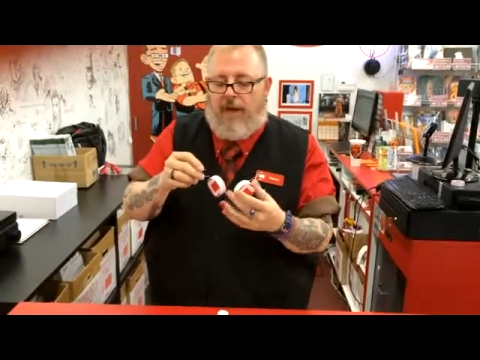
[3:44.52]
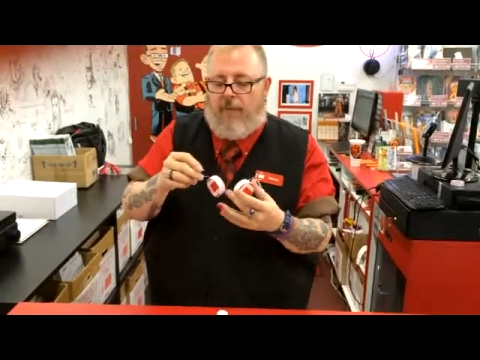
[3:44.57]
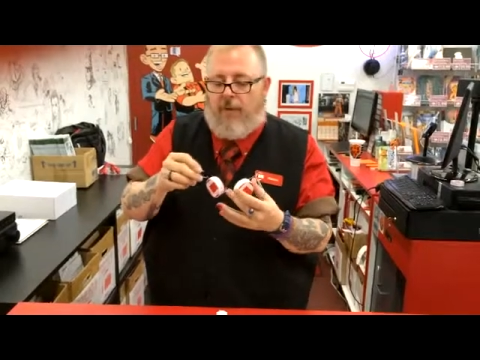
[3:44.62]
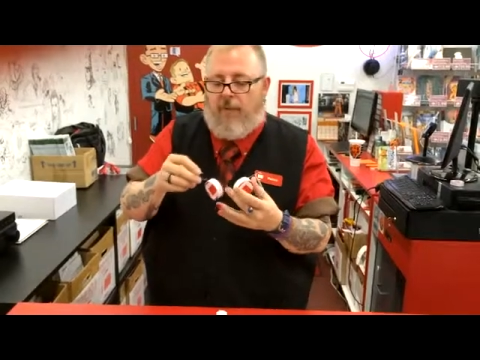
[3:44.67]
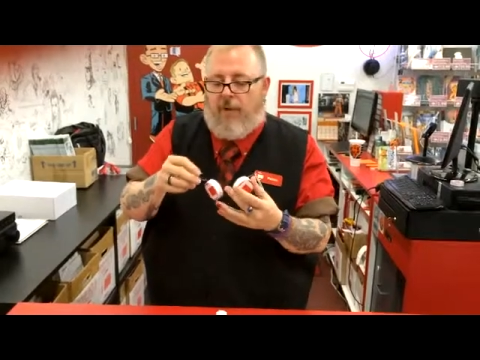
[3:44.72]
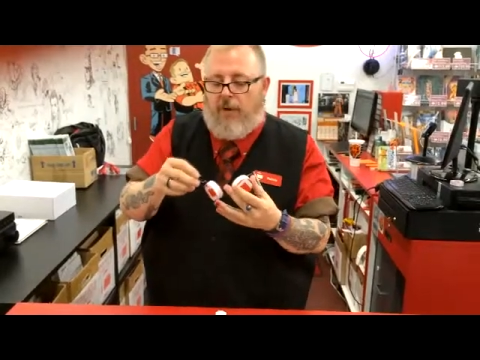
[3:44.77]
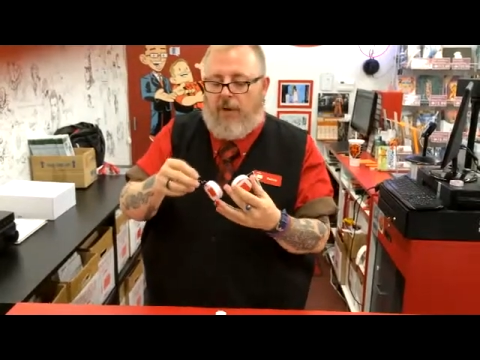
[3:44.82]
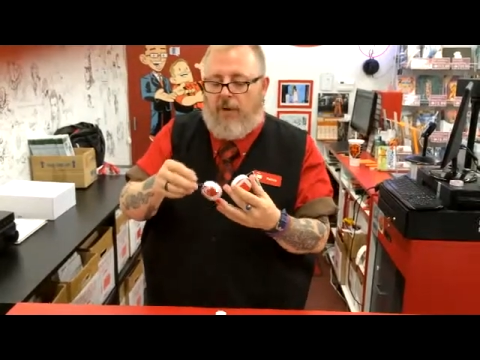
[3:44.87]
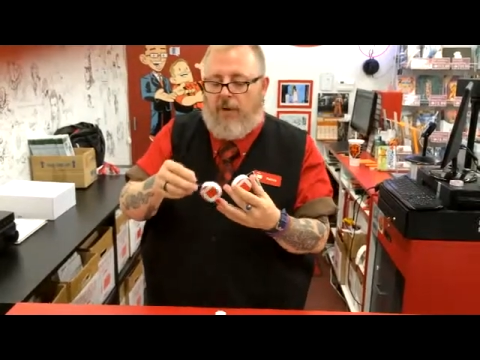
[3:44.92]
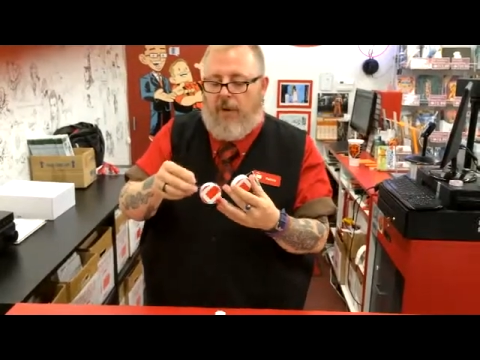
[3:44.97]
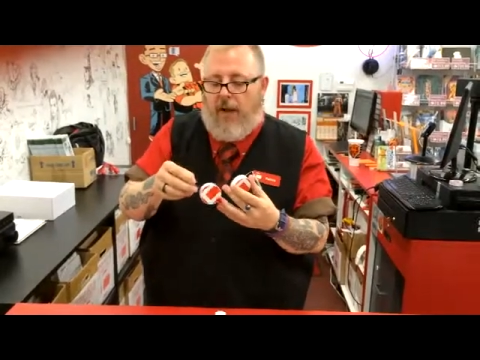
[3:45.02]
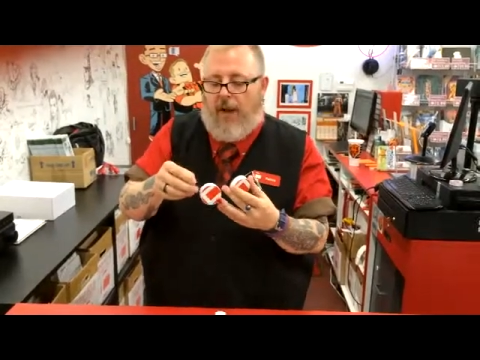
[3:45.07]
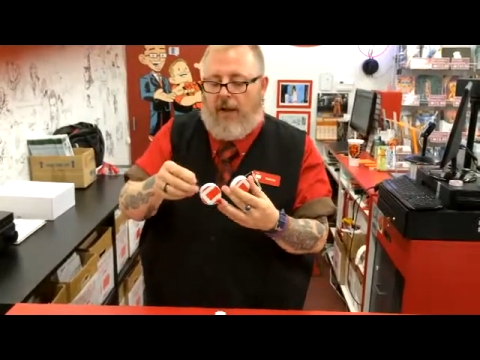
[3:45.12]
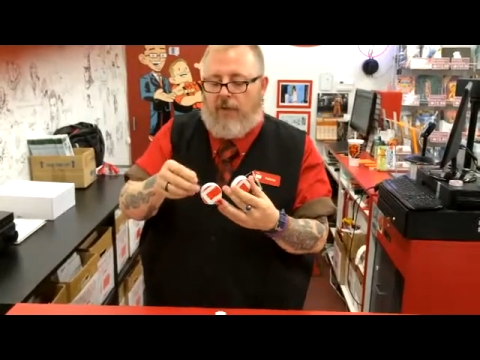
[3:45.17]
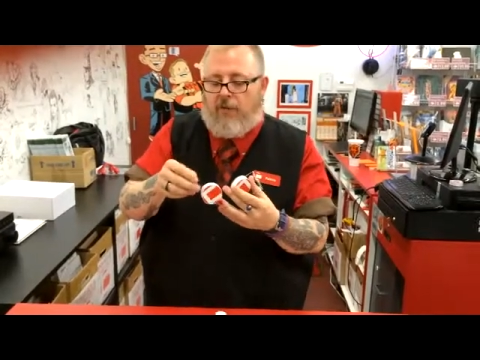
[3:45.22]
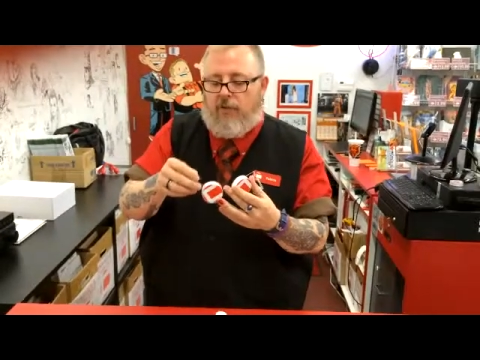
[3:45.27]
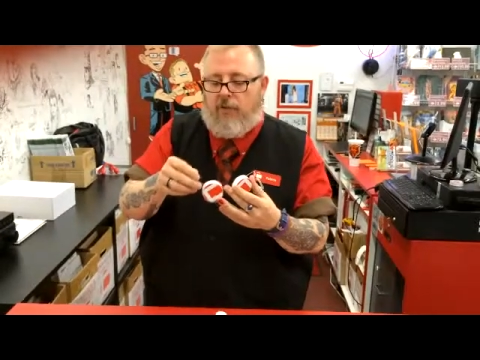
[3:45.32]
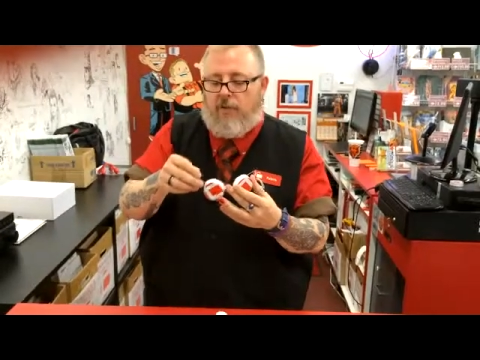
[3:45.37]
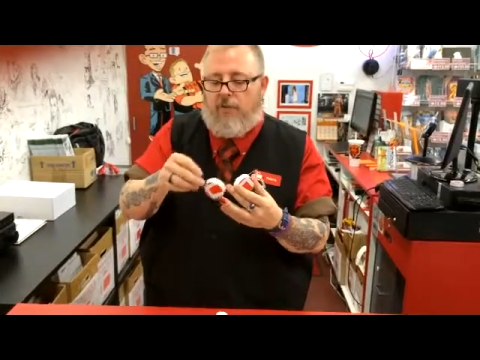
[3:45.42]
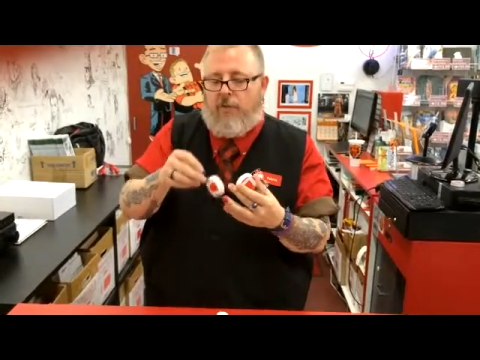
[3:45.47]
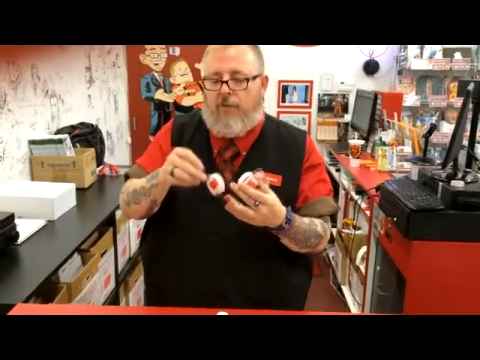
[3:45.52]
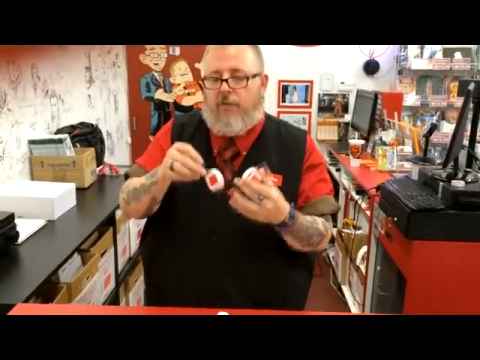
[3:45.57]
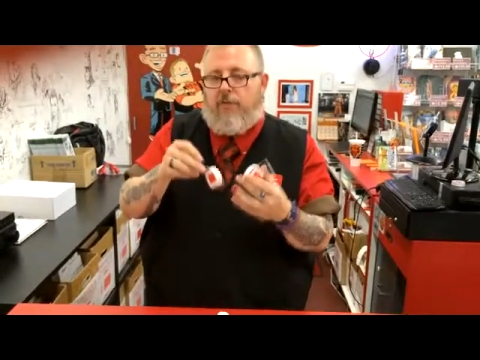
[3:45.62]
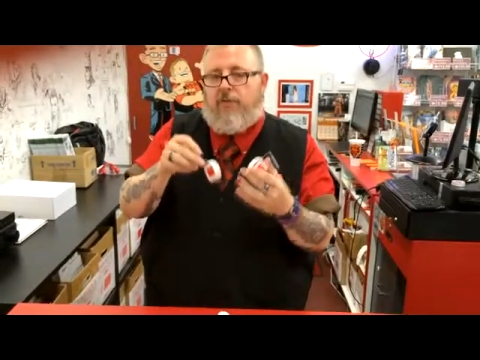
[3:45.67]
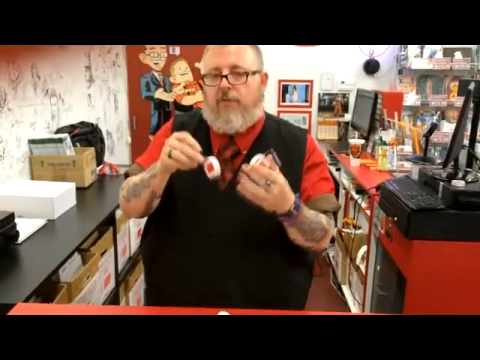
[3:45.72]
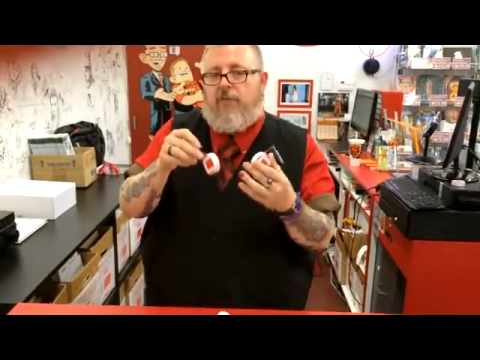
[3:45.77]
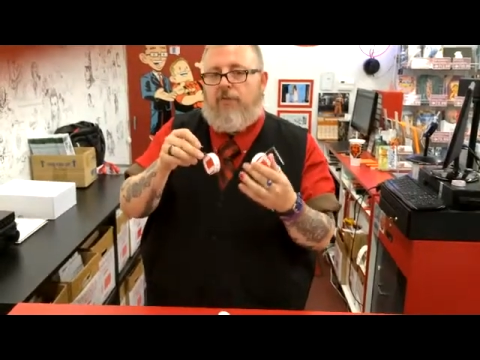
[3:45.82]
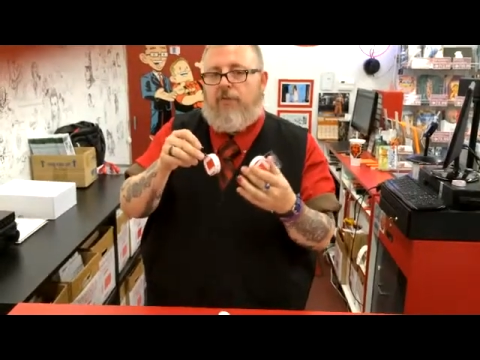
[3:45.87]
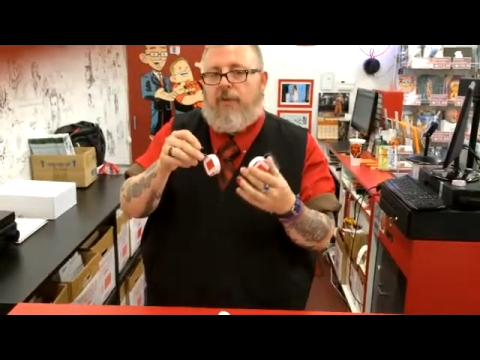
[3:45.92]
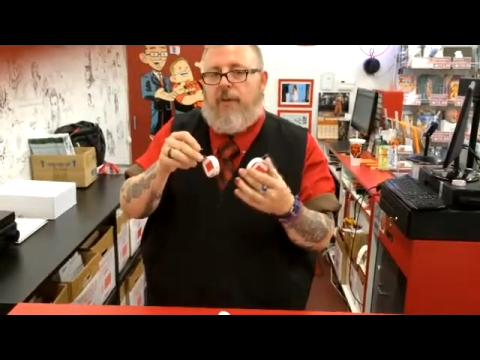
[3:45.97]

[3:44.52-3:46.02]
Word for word: anybody who actually puts this